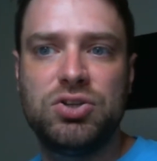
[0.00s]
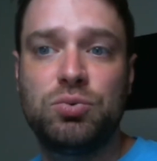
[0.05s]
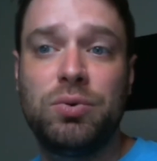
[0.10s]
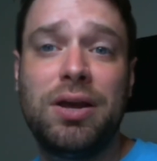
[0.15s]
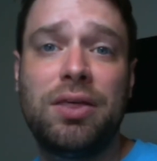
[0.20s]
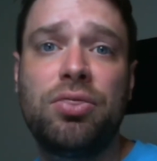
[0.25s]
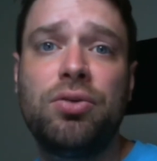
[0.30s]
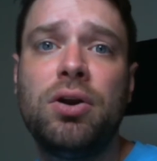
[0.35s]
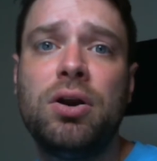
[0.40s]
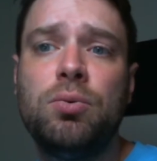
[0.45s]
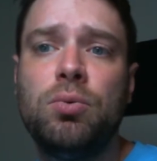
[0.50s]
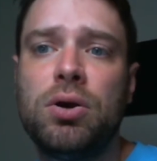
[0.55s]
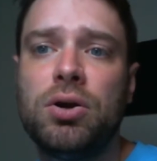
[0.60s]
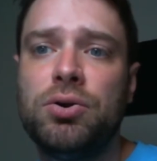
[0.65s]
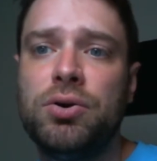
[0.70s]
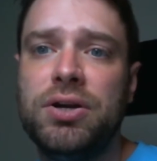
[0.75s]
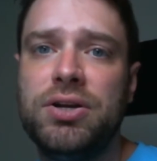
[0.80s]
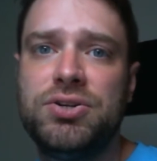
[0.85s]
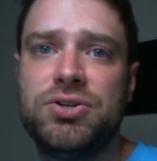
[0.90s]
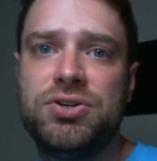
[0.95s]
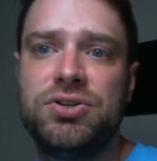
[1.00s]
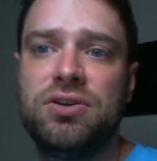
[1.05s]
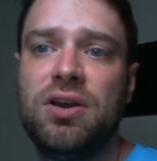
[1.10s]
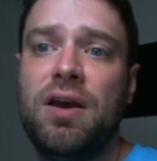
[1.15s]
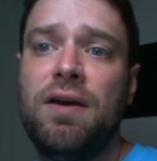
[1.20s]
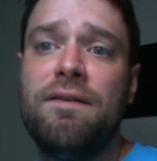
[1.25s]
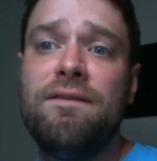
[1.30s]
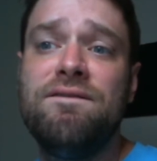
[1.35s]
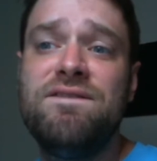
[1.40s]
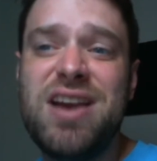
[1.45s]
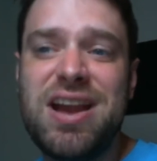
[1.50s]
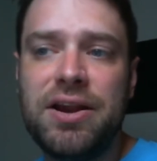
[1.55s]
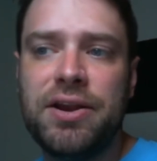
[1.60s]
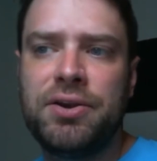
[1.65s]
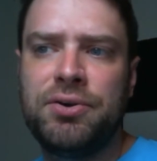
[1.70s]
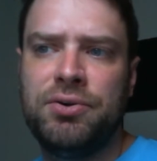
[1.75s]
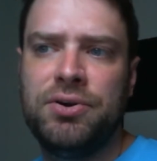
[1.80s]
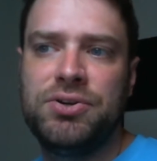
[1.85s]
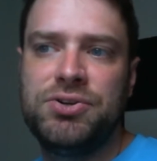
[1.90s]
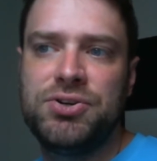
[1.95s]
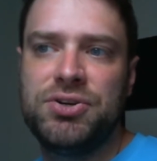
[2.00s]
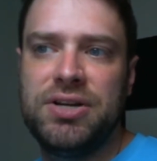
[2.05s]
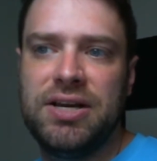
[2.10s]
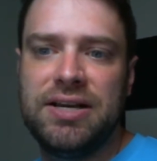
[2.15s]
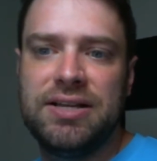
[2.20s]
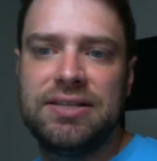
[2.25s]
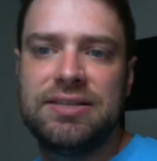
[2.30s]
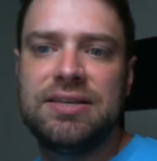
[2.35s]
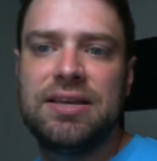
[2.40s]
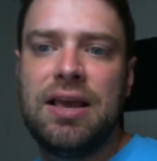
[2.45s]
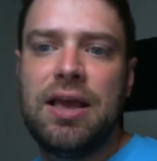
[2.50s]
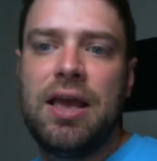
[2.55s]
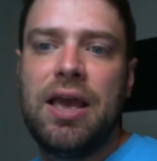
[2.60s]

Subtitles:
We got 31 creatures, very creature dense,